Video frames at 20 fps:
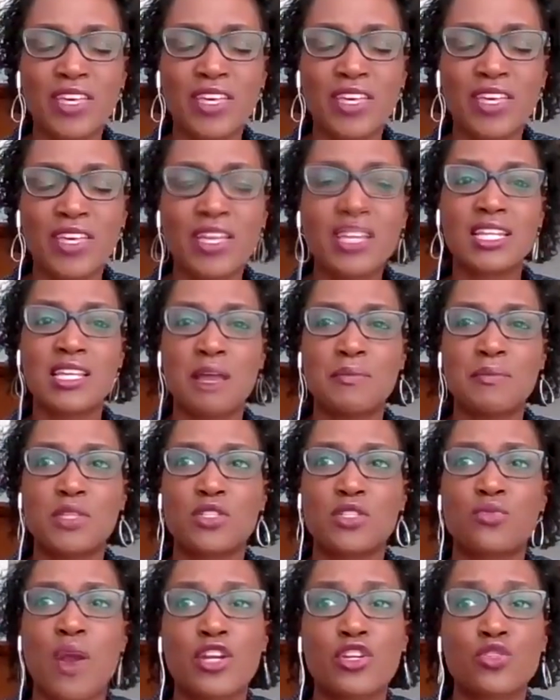think a lot of
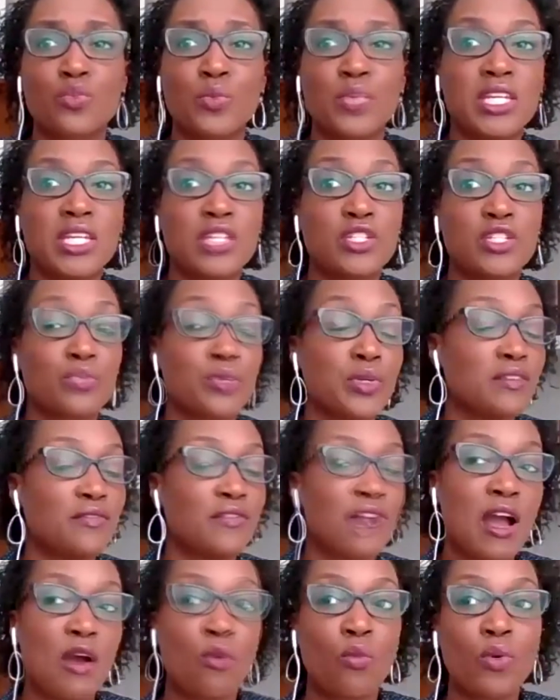times as writers, we need to
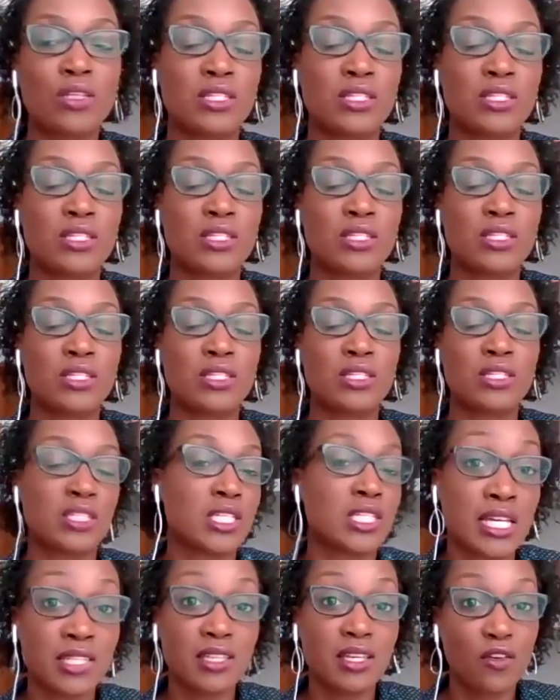redefine what
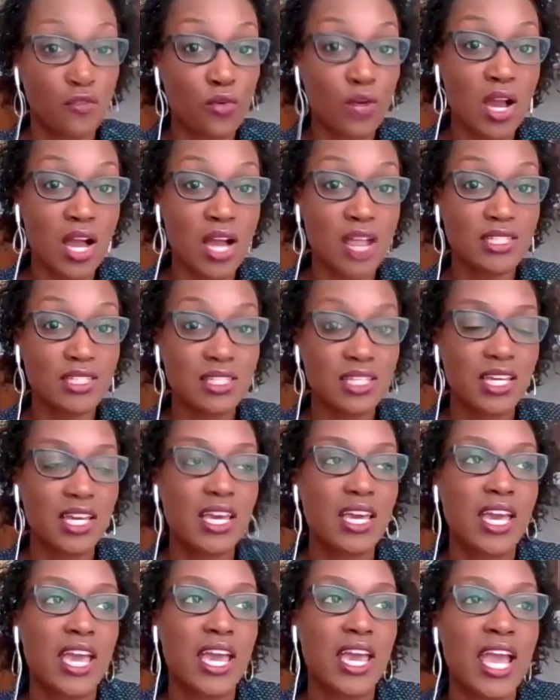success is for us.
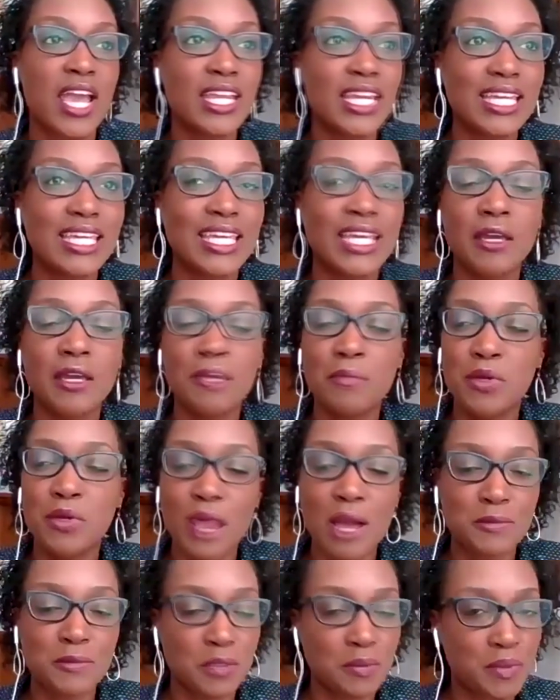And it can't be
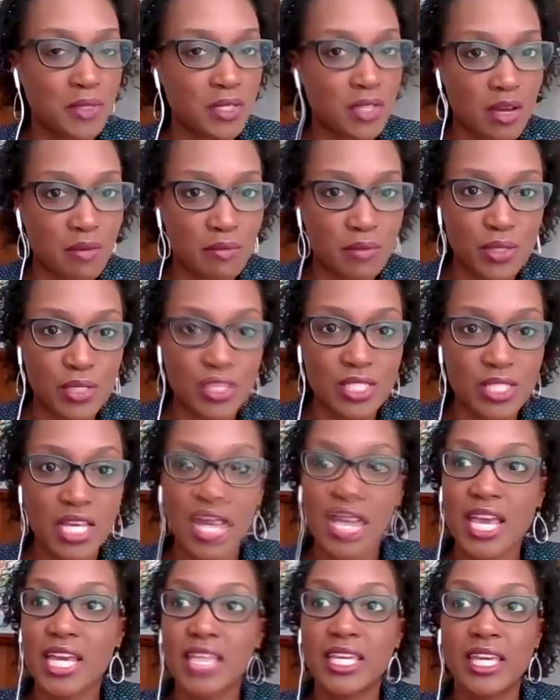wrapped up in numbers.
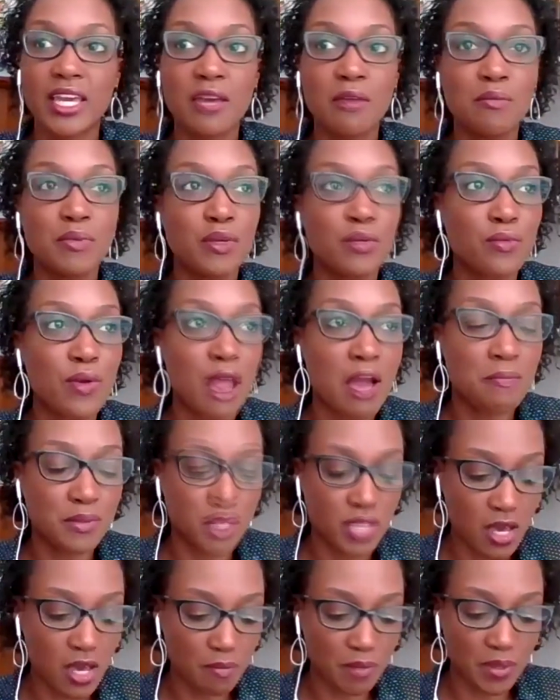It can't be wrapped
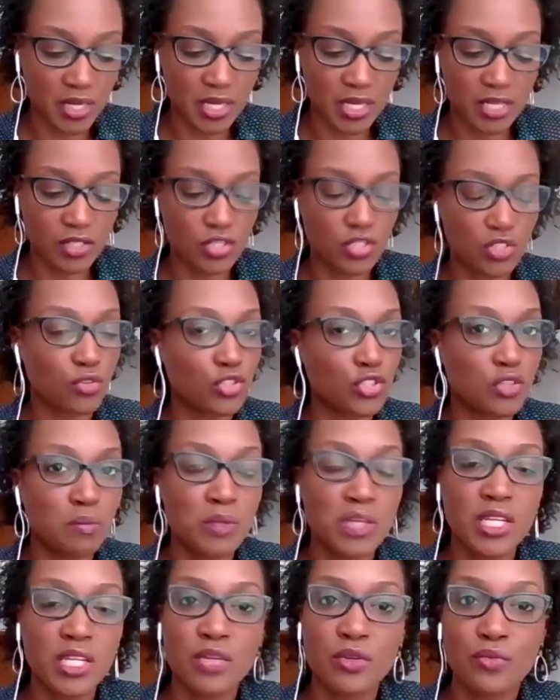up in social
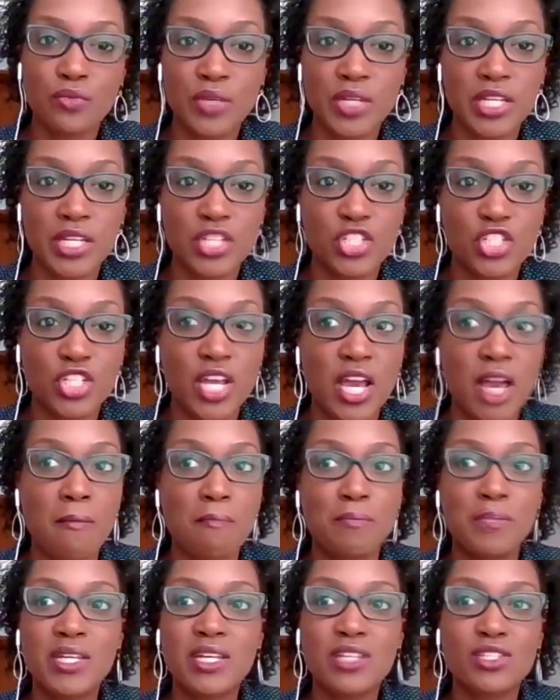media reach,
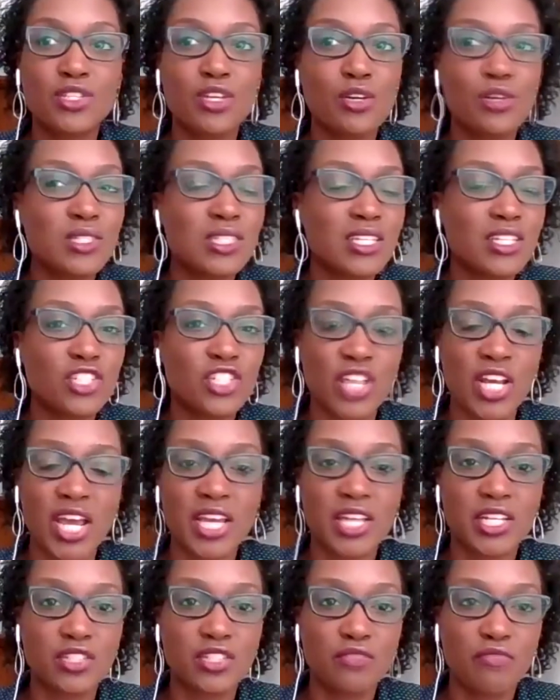because those things
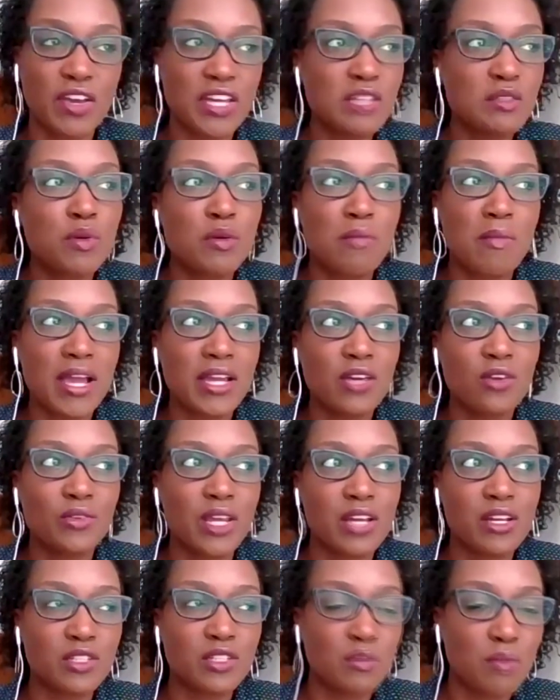change. Facebook might go
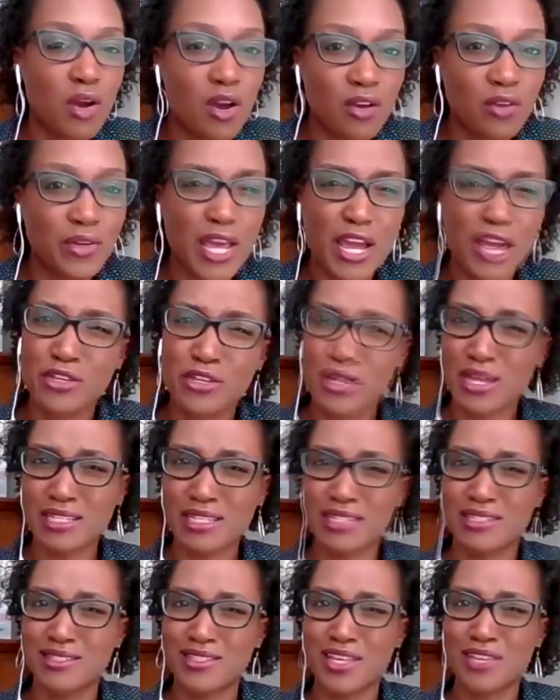down tomorrow. Now you're not
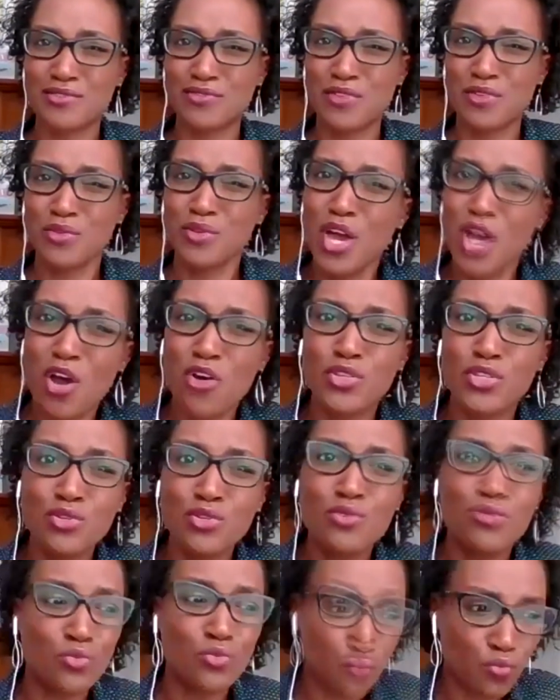successful? No,
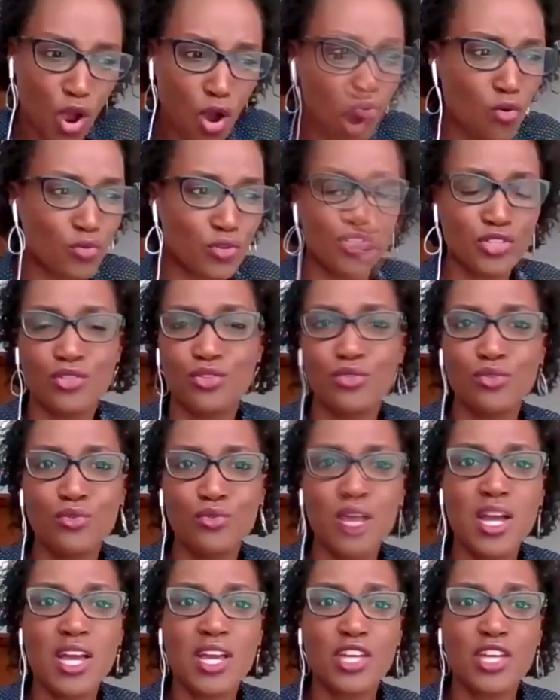you wrote. You